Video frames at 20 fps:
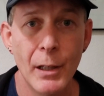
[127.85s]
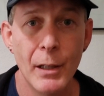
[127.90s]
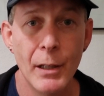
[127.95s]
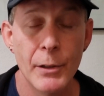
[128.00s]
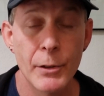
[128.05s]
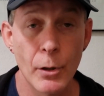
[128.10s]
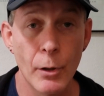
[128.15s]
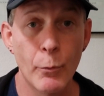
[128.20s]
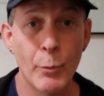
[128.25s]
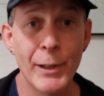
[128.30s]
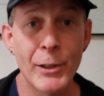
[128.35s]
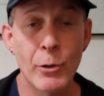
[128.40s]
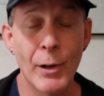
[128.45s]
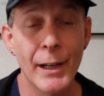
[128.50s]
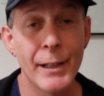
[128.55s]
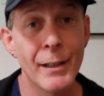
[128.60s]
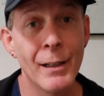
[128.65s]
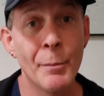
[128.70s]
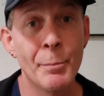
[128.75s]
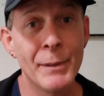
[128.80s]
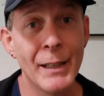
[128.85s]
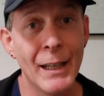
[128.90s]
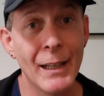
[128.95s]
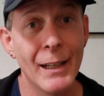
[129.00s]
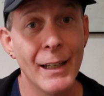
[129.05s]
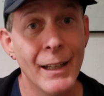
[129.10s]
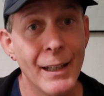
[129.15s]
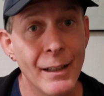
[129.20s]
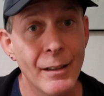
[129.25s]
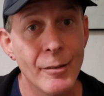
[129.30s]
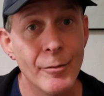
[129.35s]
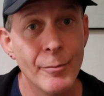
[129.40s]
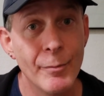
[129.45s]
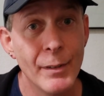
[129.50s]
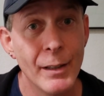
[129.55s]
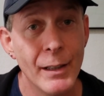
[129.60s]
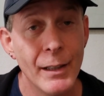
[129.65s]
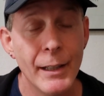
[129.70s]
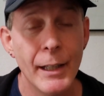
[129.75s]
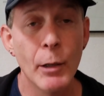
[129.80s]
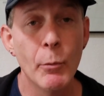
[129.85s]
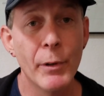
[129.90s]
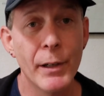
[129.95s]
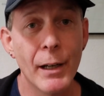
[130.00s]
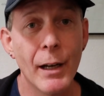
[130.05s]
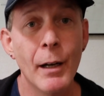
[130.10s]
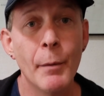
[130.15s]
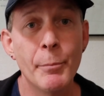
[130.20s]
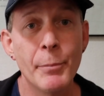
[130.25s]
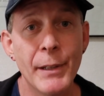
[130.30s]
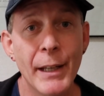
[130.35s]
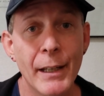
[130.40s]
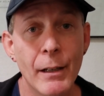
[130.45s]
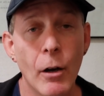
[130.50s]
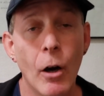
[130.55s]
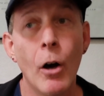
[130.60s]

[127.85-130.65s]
So if we tried to update it, it would update